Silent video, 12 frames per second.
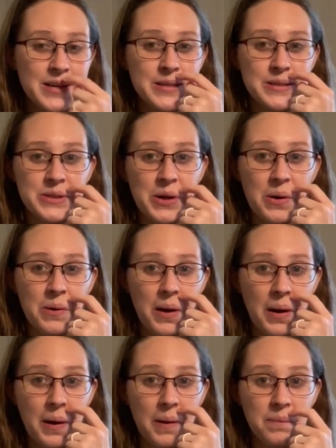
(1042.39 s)
So
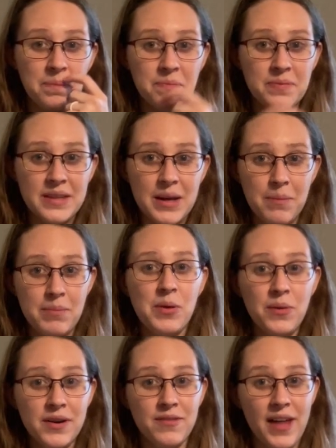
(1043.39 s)
be
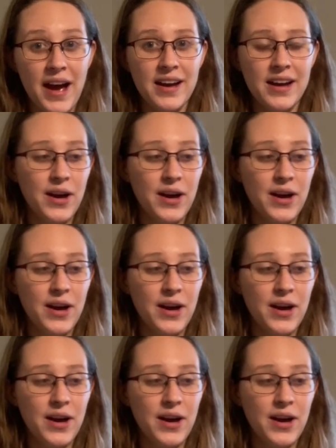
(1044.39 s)
warned of that.